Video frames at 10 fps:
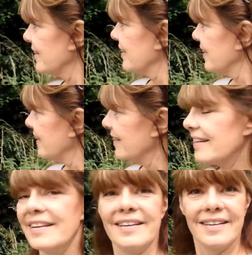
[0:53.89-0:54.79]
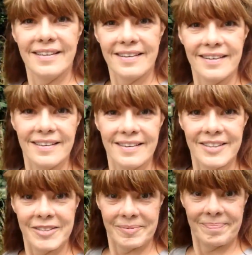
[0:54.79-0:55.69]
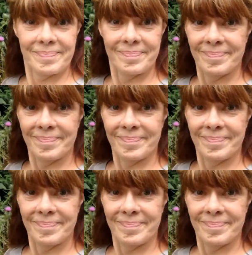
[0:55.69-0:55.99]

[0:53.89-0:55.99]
(silence)